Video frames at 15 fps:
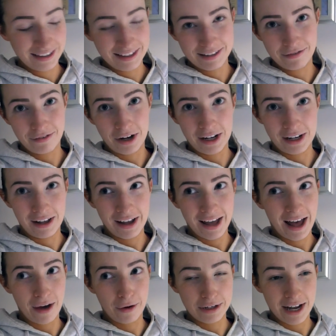It's funny like
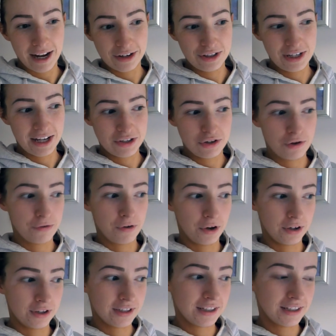how attached you get to your
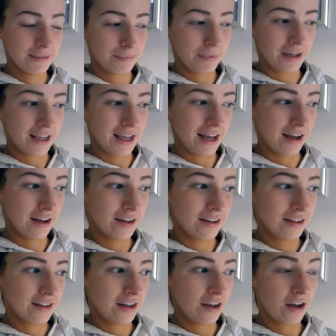phone. But yeah,
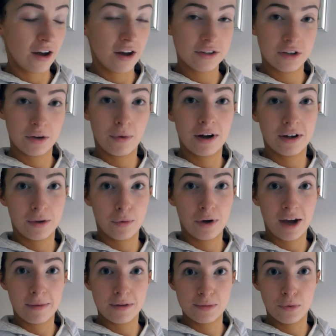so I
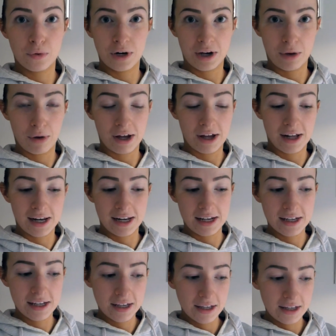woke up this morning quite
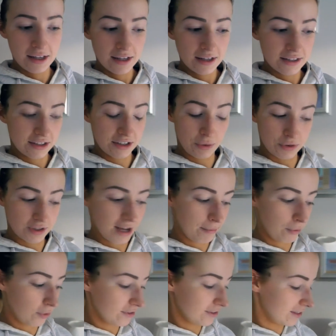early, didn't know what
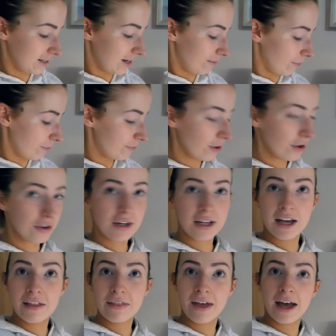time it was because I didn't have my
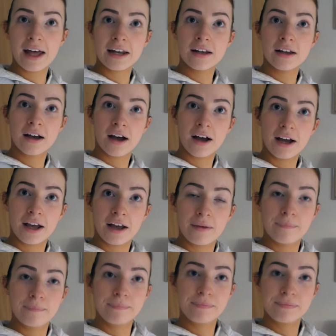phone, and then
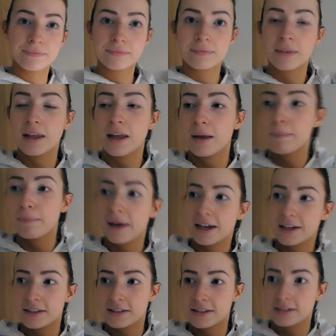I
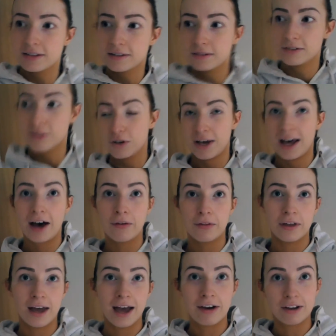took it out
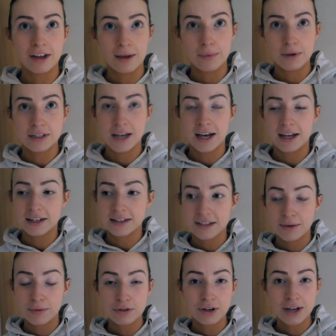the airing cupboard and
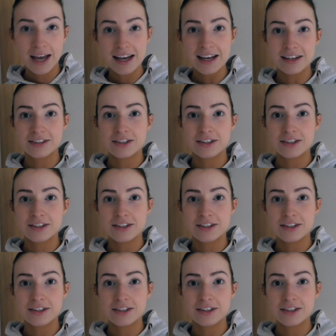it was okay.